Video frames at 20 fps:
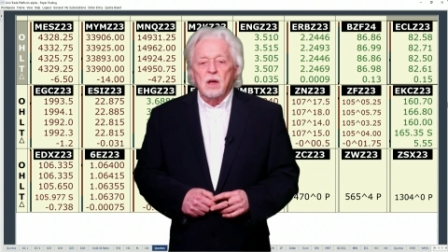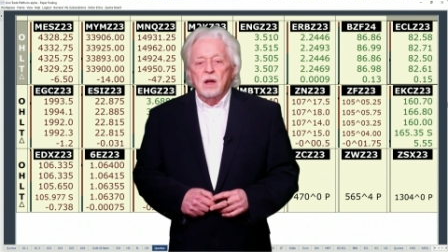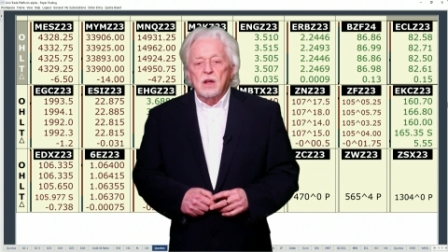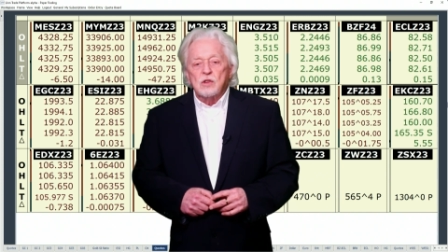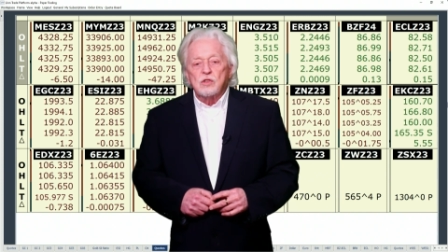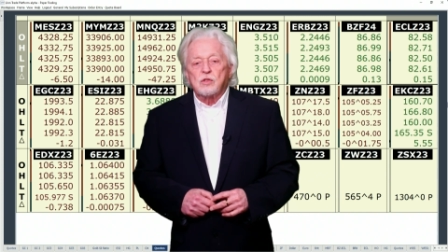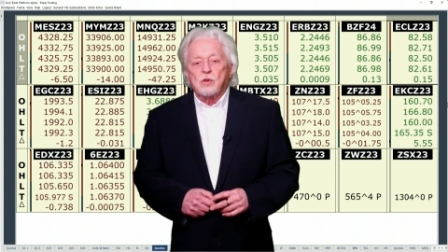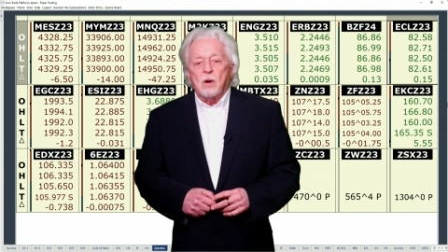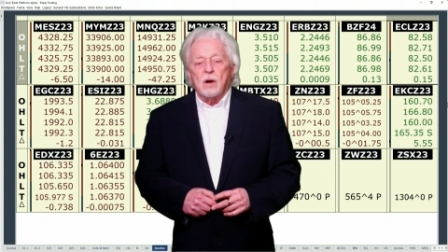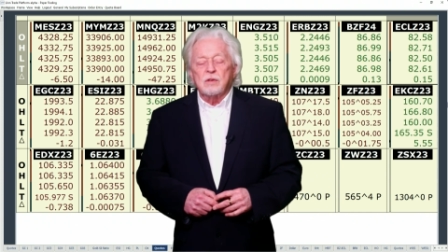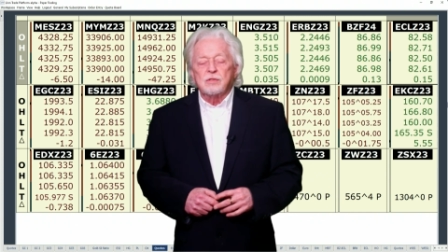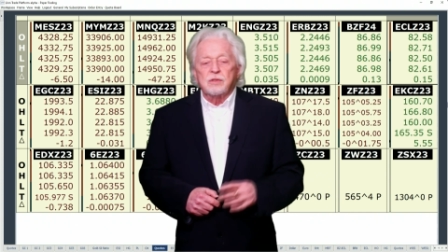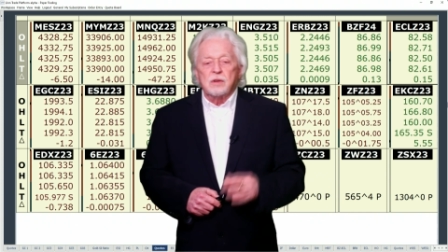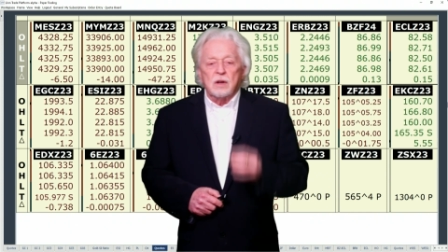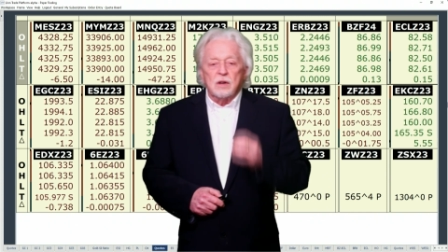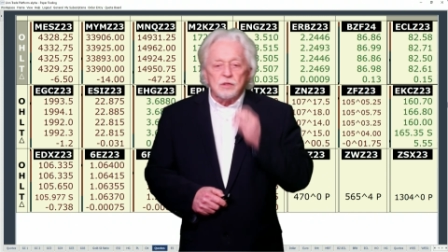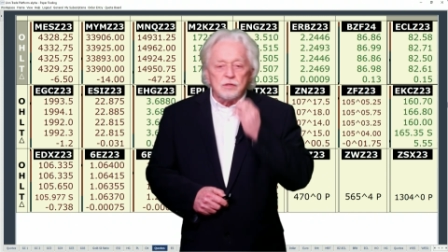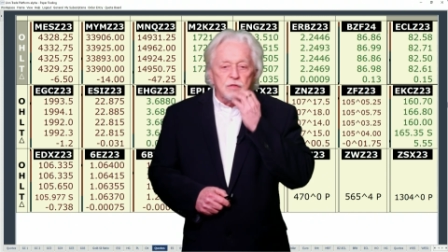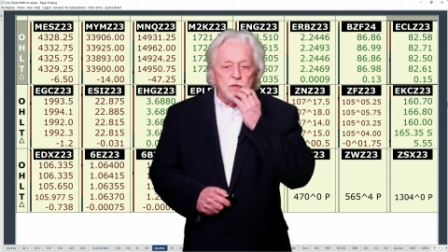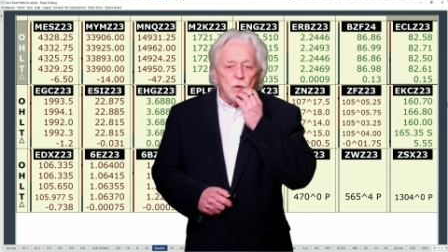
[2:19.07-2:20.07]
It's
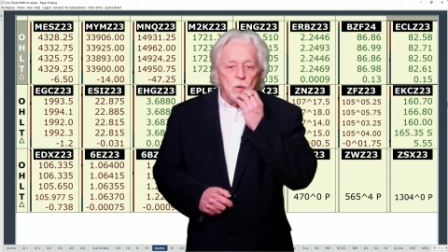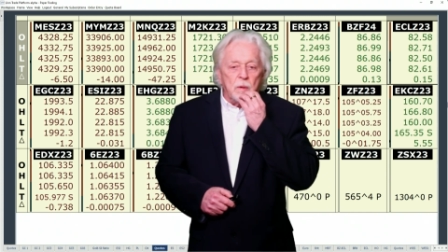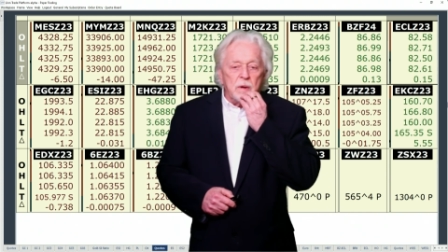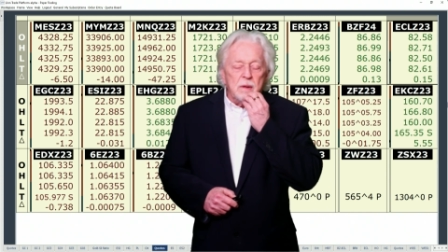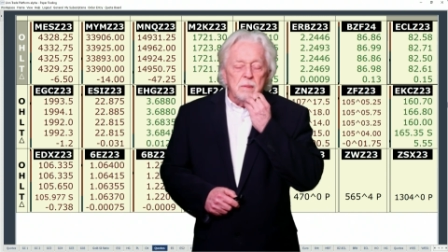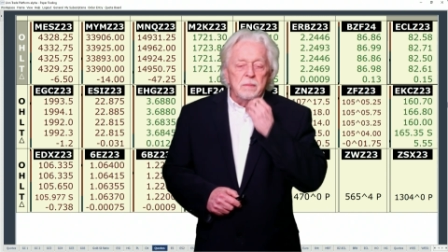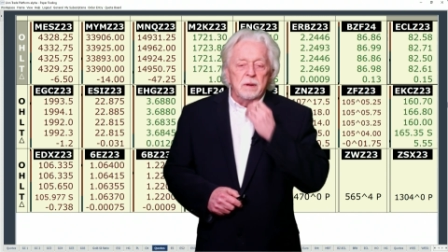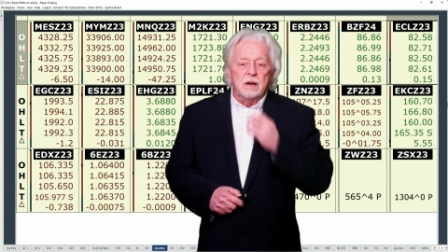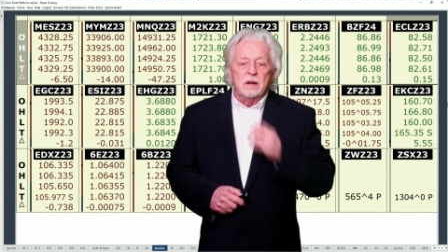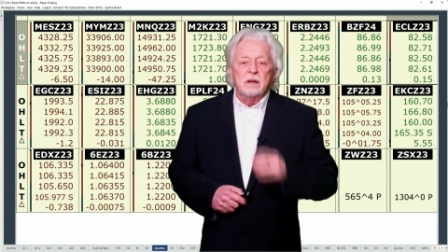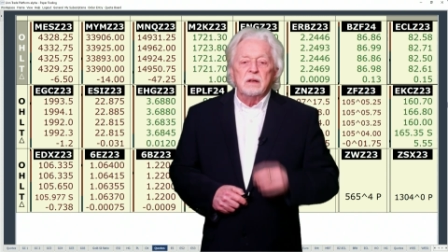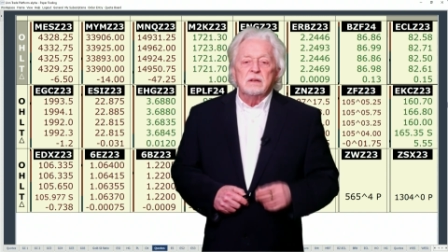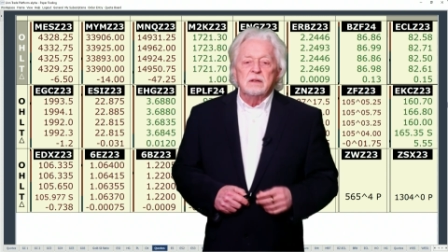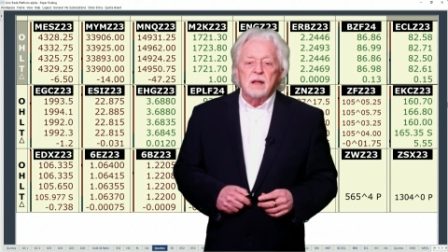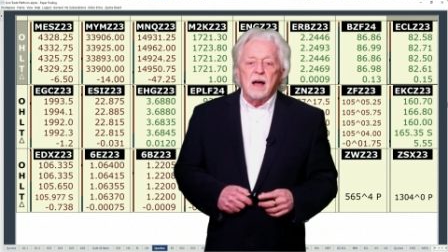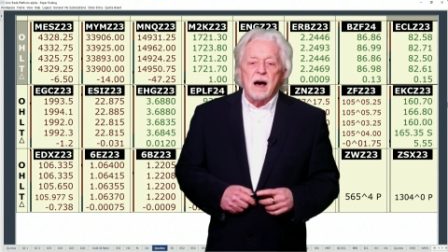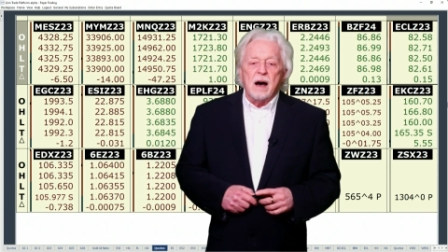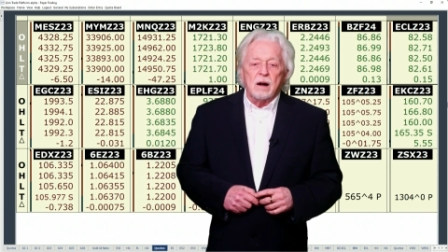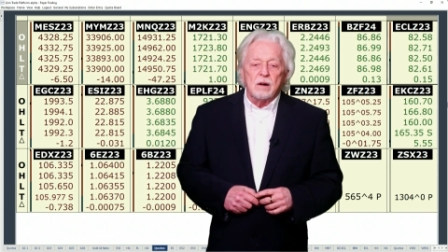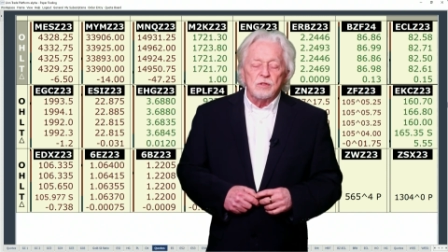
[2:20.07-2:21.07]
costing us $40 million
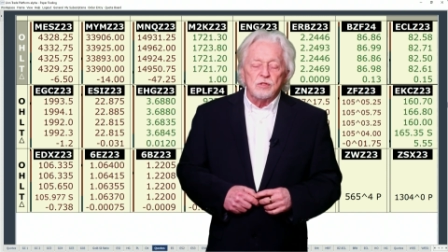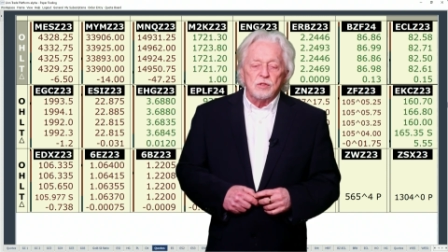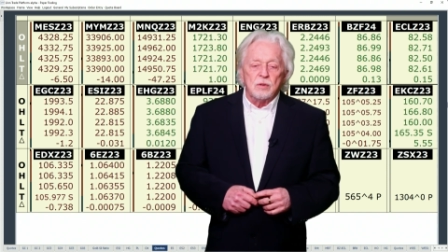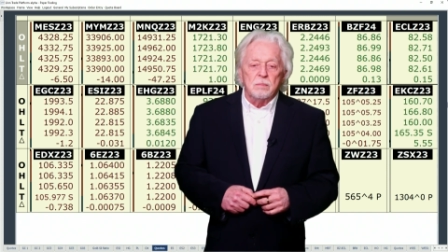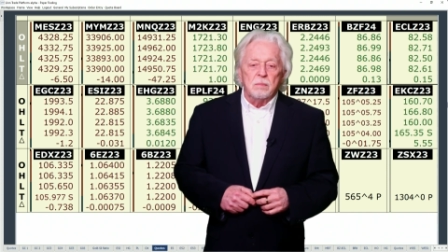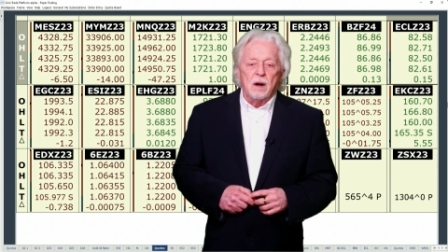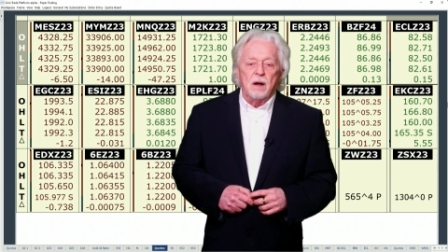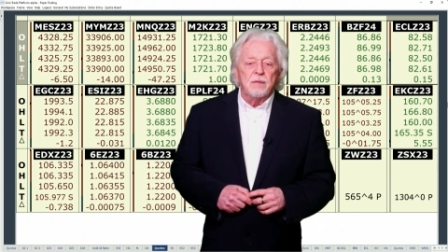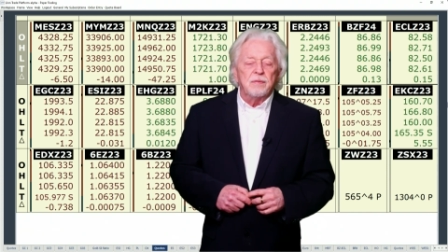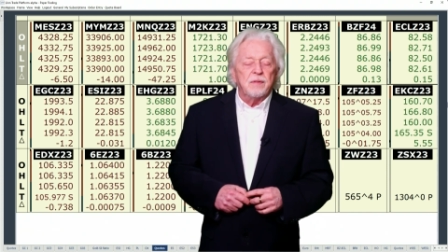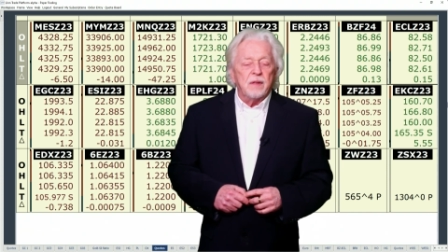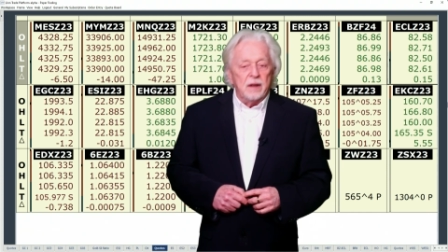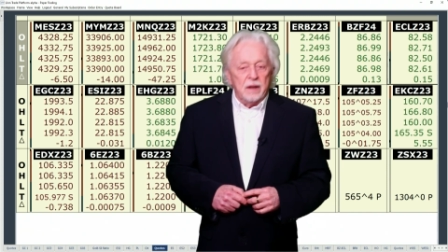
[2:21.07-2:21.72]
a month.